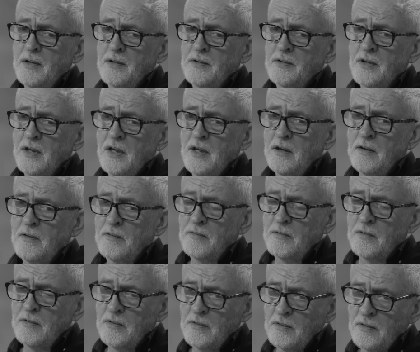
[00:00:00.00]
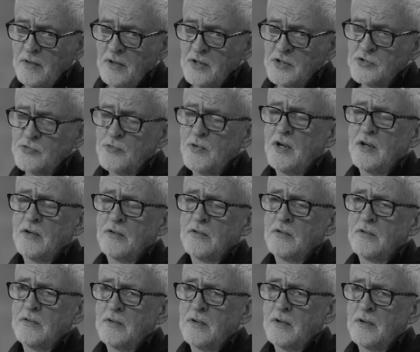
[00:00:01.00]
The
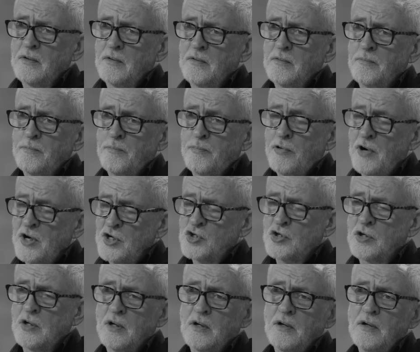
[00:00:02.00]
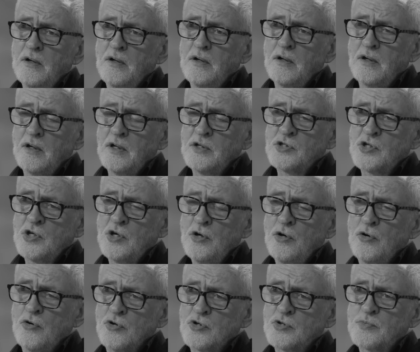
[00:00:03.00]
Israel pressure is
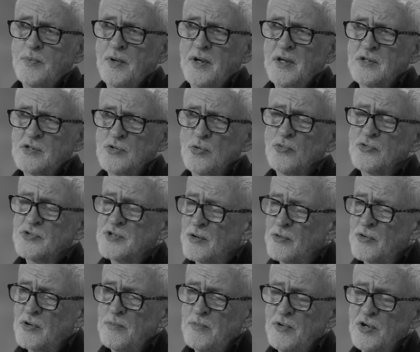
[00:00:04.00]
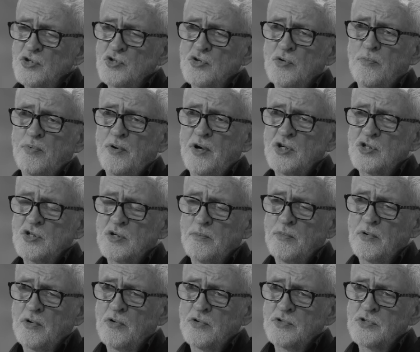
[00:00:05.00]
huge, but it's also commercial pressure,
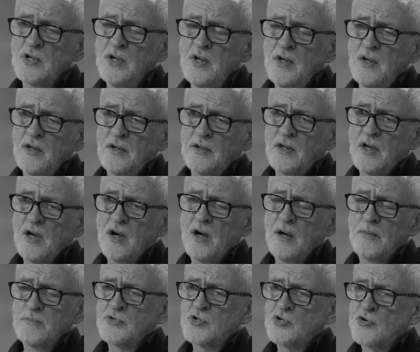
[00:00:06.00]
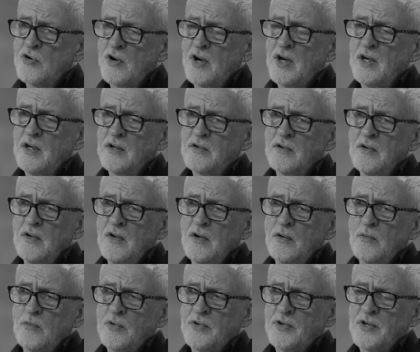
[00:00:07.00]
because the arms trade
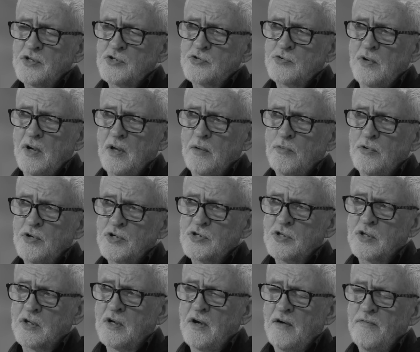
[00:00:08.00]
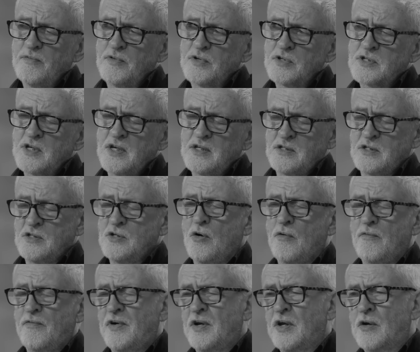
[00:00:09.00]
with Israel, which the government says is
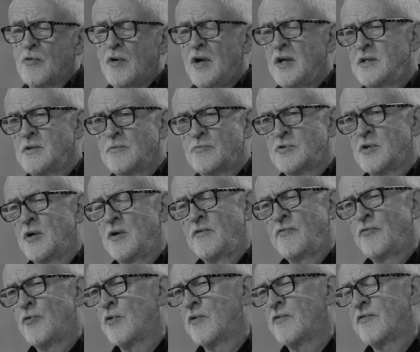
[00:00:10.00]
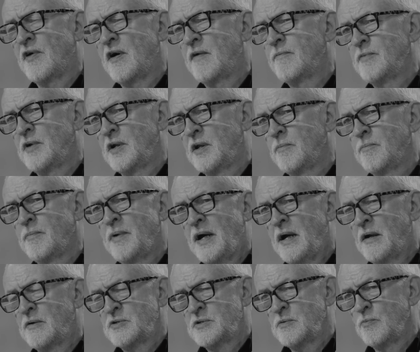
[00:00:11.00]
not very great, it was only £45 million
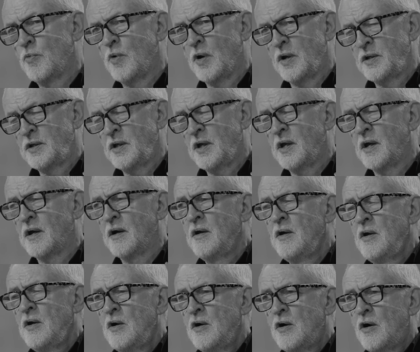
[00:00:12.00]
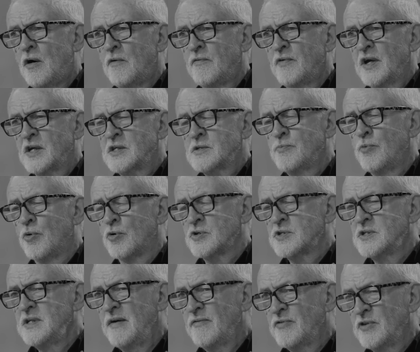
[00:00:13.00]
in 1 year of
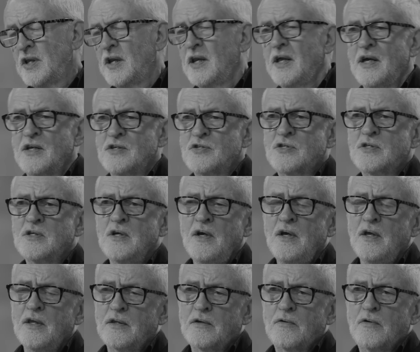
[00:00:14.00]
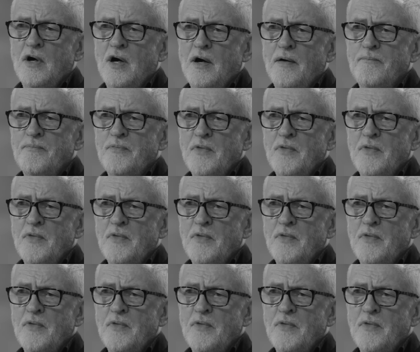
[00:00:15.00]
exports. Nevertheless, there are